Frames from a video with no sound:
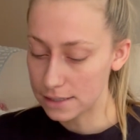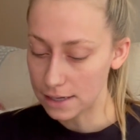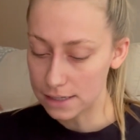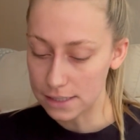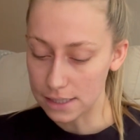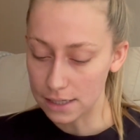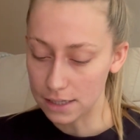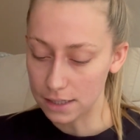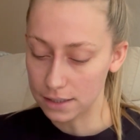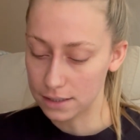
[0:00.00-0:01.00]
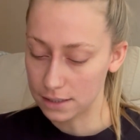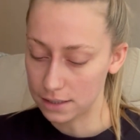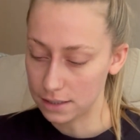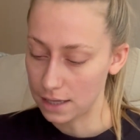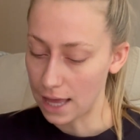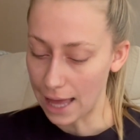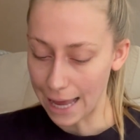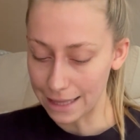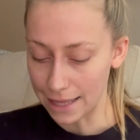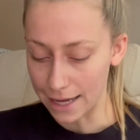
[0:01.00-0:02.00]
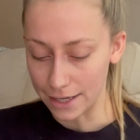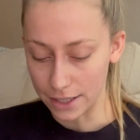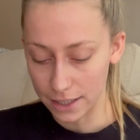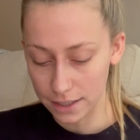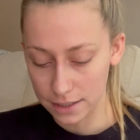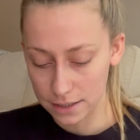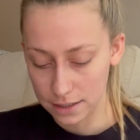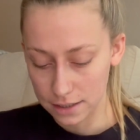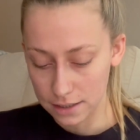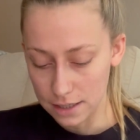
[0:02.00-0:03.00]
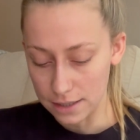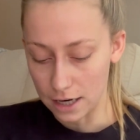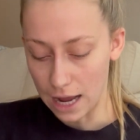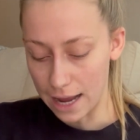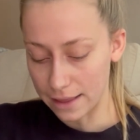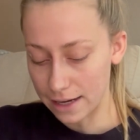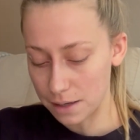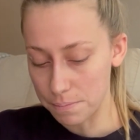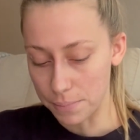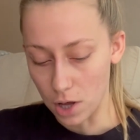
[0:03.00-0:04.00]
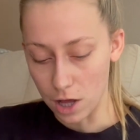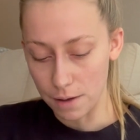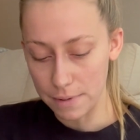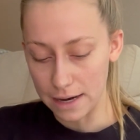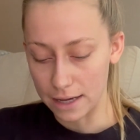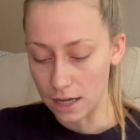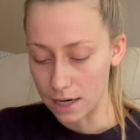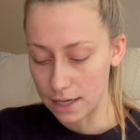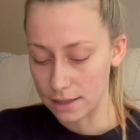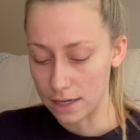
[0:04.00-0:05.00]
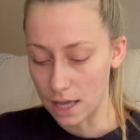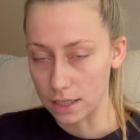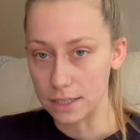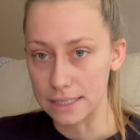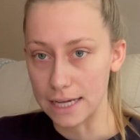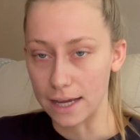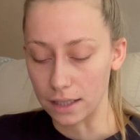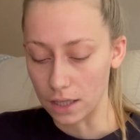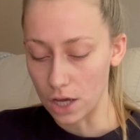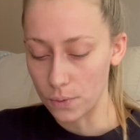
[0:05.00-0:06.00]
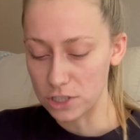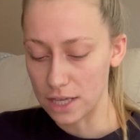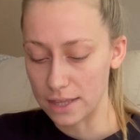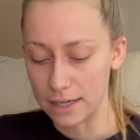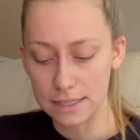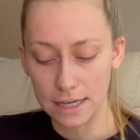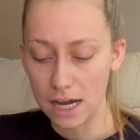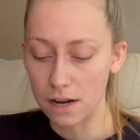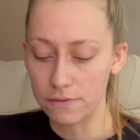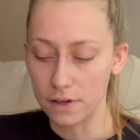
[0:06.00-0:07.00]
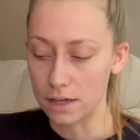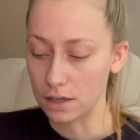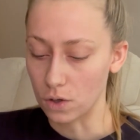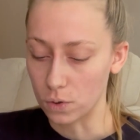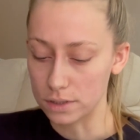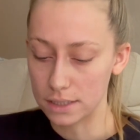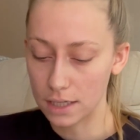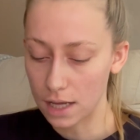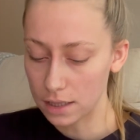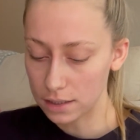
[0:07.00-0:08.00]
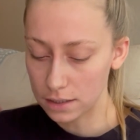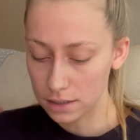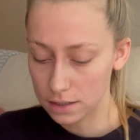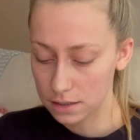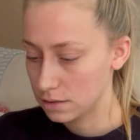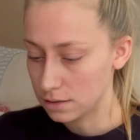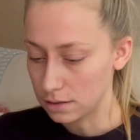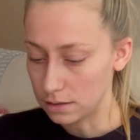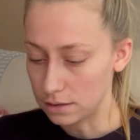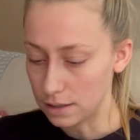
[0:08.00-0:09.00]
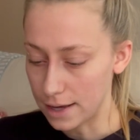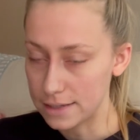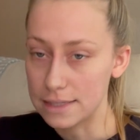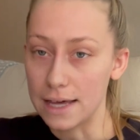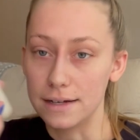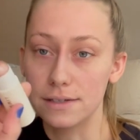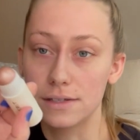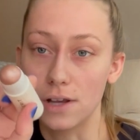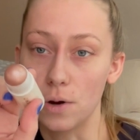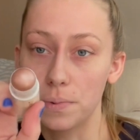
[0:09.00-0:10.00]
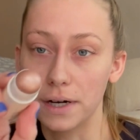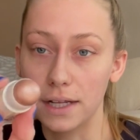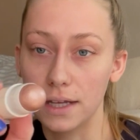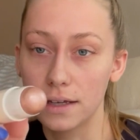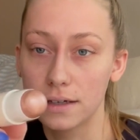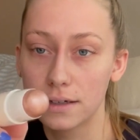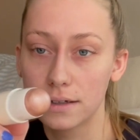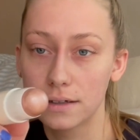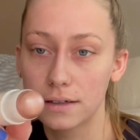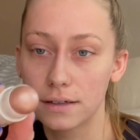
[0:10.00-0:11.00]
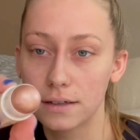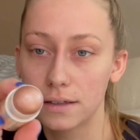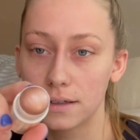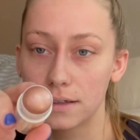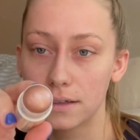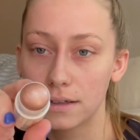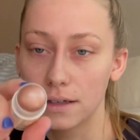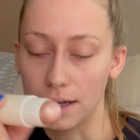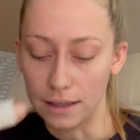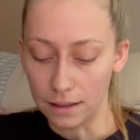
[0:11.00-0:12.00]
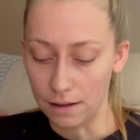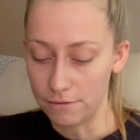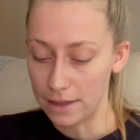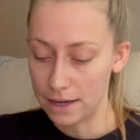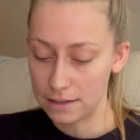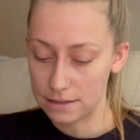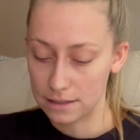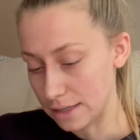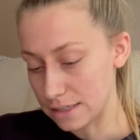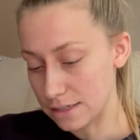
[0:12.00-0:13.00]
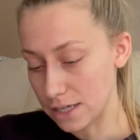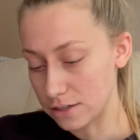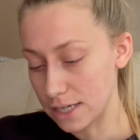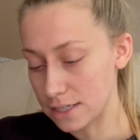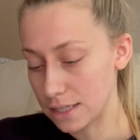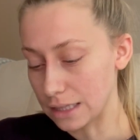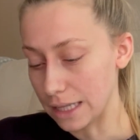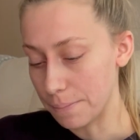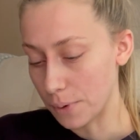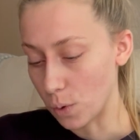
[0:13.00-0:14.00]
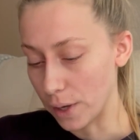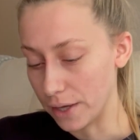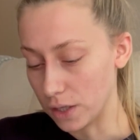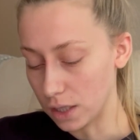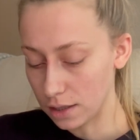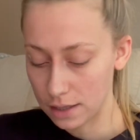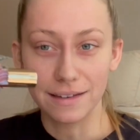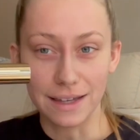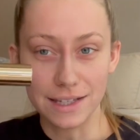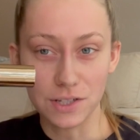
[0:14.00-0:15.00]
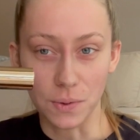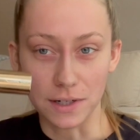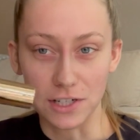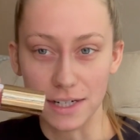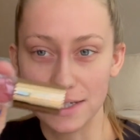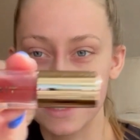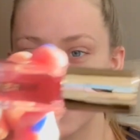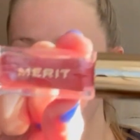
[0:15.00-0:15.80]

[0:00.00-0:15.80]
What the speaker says: is the highlighter. Their highlighting balm, and I got it in the color Day Glow, which I think is like kind of a golden color. Yes, that is so pretty. Love that. This is their tinted lip oil. It's gorgeous.